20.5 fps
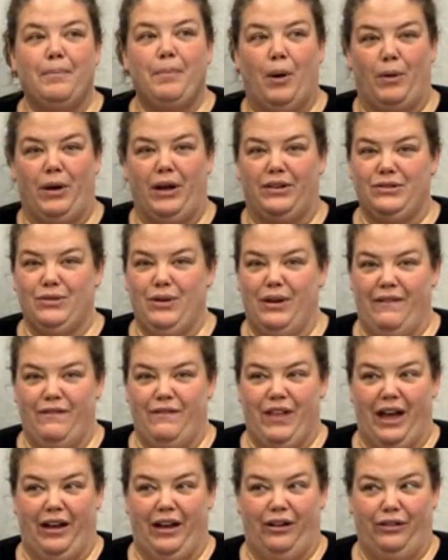But we also
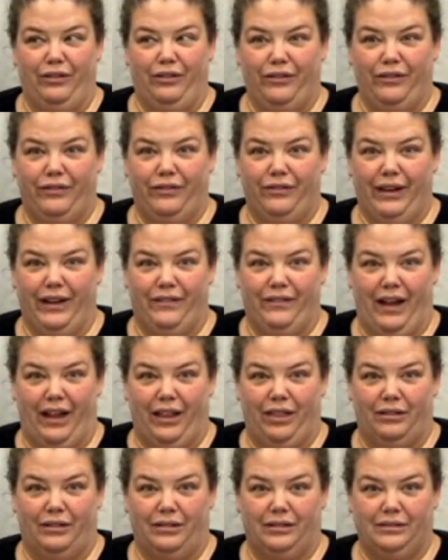have the elf. We have
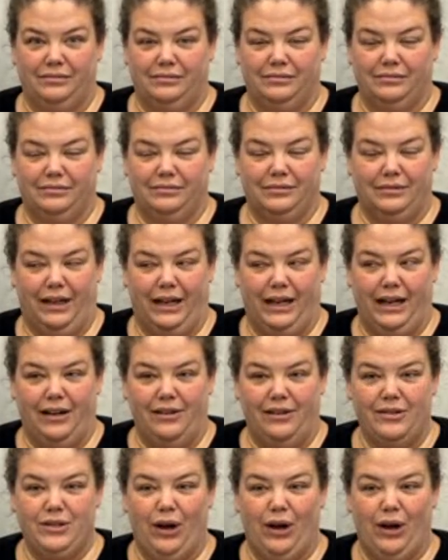Ethel right now.